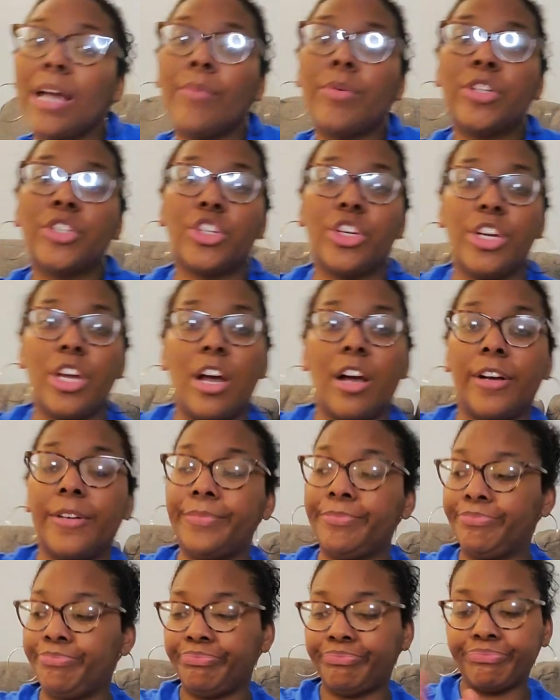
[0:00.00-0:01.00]
I wanna show y'all
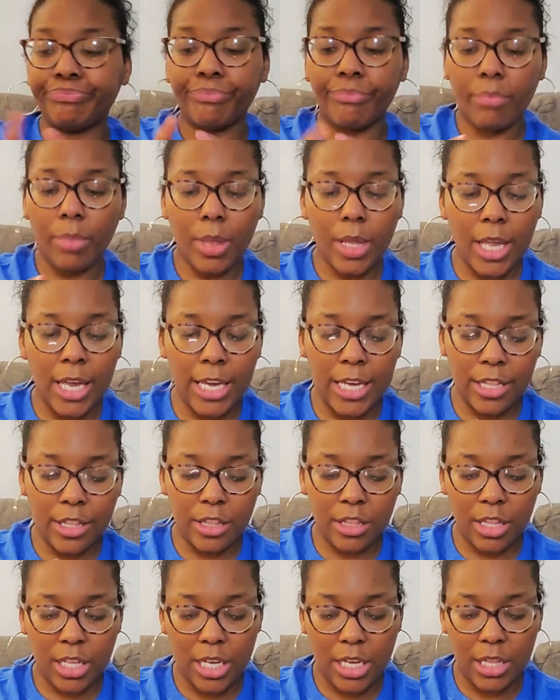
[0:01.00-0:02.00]

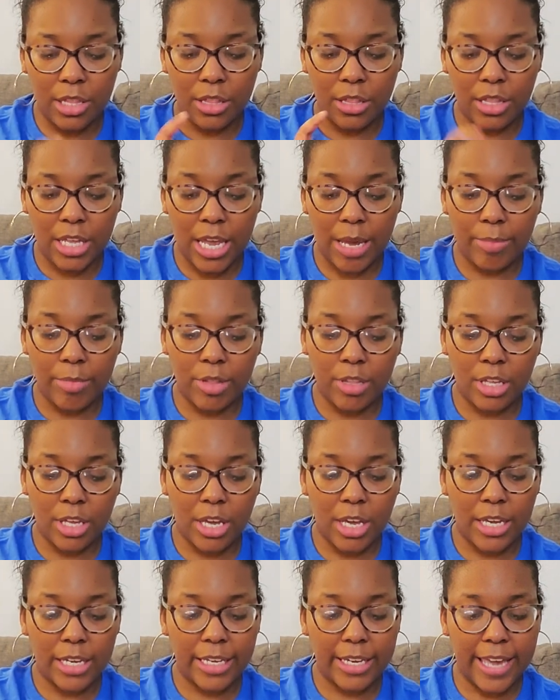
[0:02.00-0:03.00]
is the
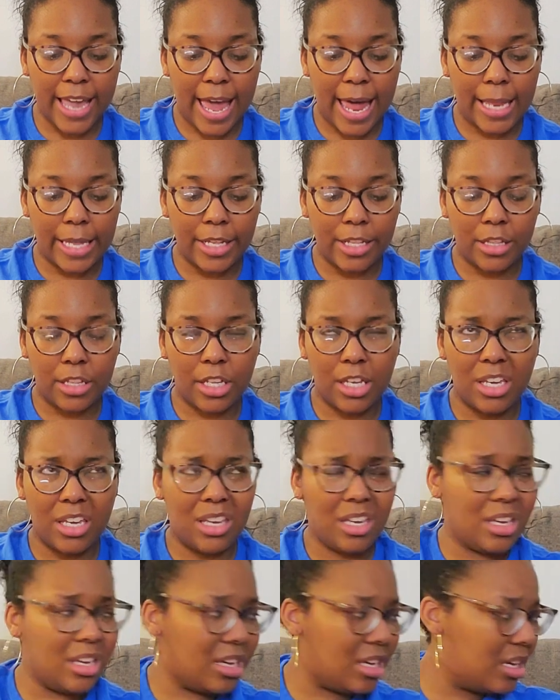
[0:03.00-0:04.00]
Samsung
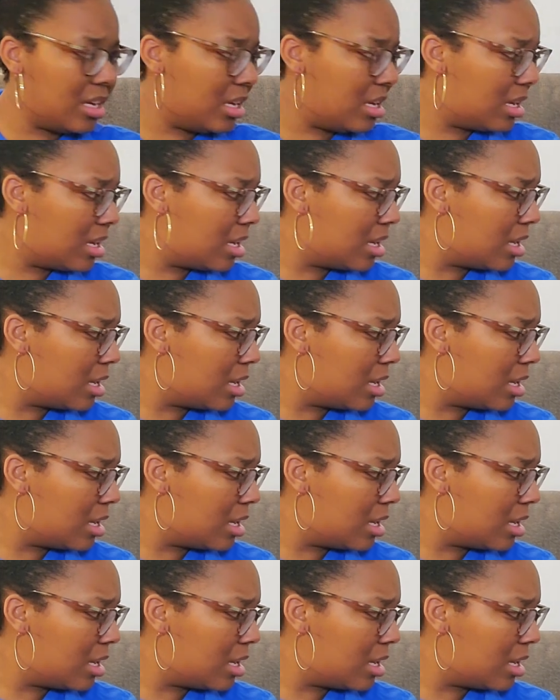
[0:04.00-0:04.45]
Galaxy,